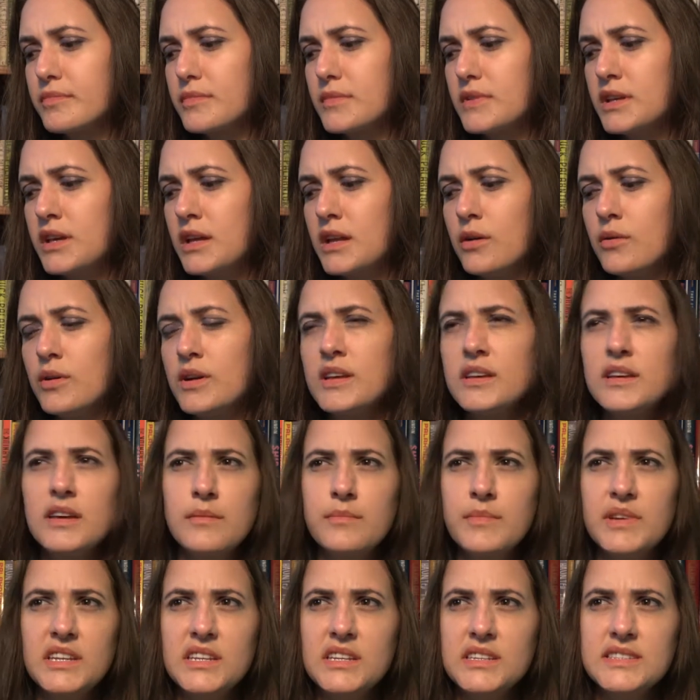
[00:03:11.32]
you know, and I
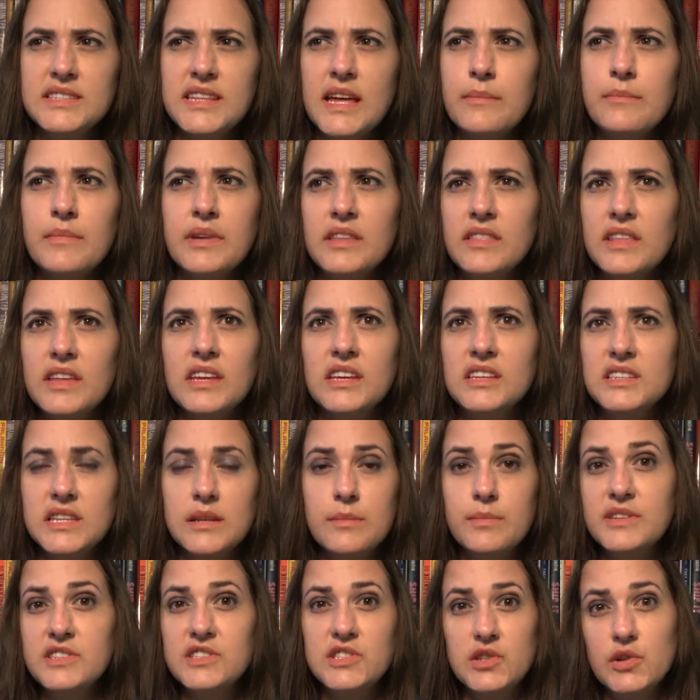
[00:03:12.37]
mean, does that mean that he's going to
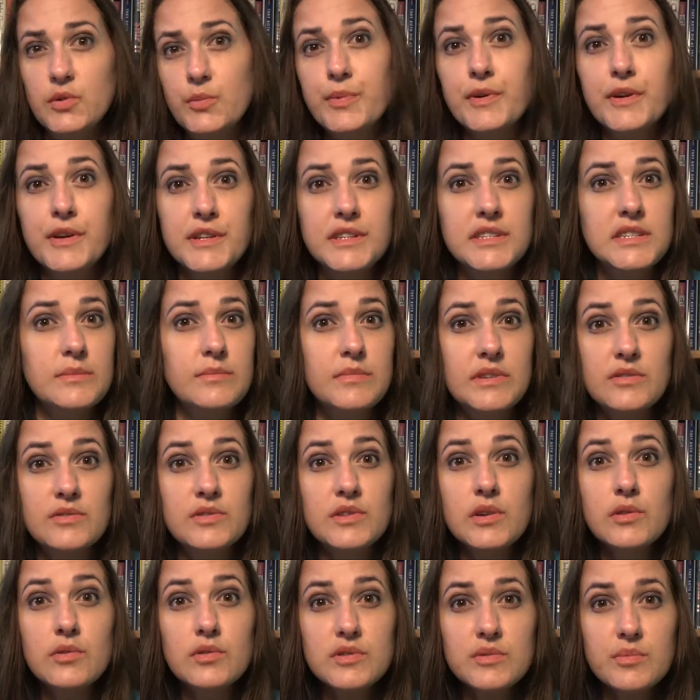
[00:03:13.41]
be super into
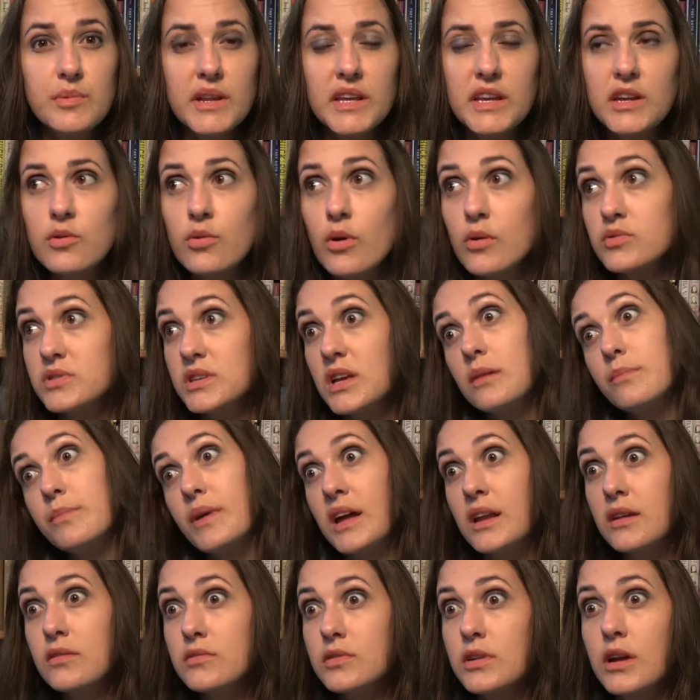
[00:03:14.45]
musicals when he grows up?
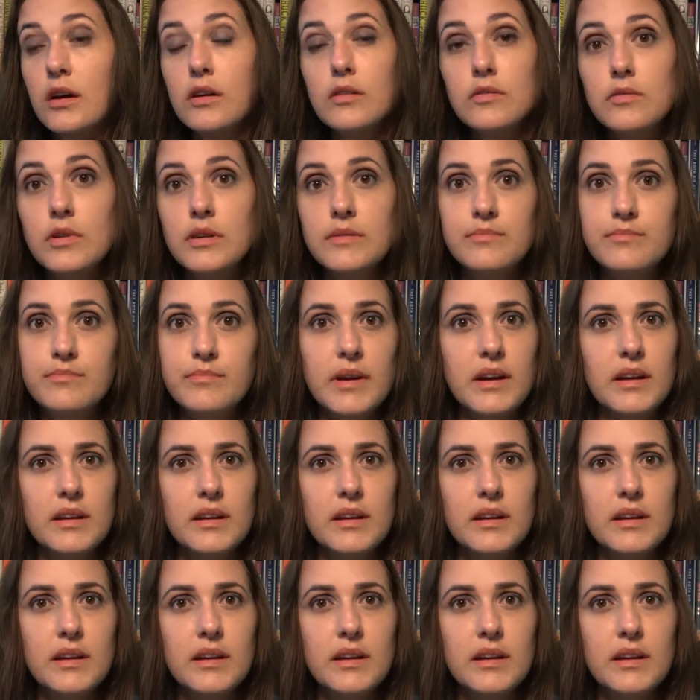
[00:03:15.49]
I don't know.